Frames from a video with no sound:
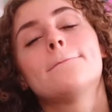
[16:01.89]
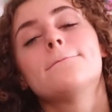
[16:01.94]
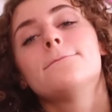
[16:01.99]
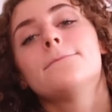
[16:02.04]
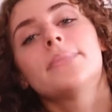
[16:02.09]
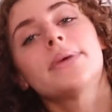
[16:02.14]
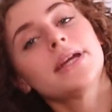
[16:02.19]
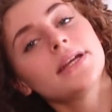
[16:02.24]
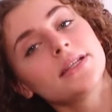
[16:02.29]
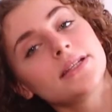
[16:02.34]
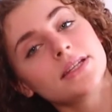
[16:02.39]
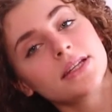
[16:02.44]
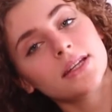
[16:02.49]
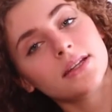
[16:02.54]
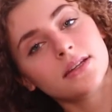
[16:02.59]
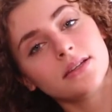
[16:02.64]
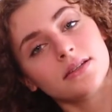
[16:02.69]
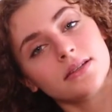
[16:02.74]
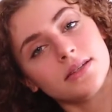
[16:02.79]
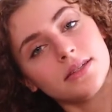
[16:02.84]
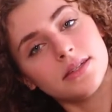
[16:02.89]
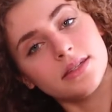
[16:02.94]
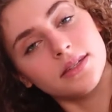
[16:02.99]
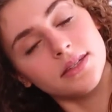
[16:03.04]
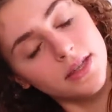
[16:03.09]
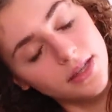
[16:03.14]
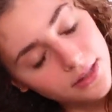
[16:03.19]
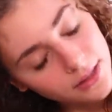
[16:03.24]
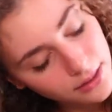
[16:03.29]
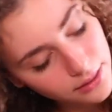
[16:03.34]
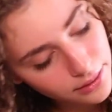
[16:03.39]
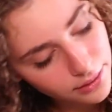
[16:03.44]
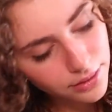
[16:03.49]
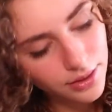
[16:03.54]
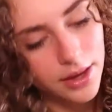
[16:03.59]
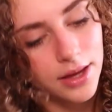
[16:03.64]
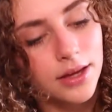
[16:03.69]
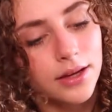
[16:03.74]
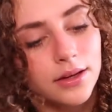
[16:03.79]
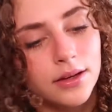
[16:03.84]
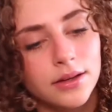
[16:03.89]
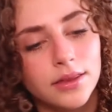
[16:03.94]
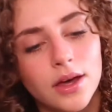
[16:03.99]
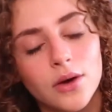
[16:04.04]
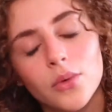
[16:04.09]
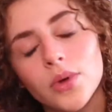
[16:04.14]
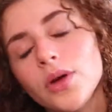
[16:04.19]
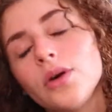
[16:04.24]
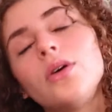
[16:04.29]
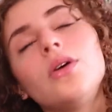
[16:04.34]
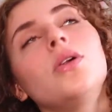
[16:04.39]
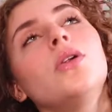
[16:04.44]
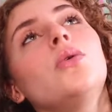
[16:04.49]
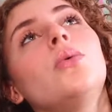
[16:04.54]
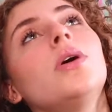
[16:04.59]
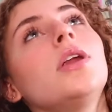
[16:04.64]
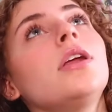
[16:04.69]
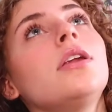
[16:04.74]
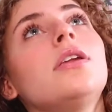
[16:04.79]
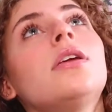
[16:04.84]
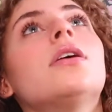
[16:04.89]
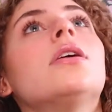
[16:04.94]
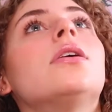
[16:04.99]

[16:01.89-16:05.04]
maintenance, the thing that we all want to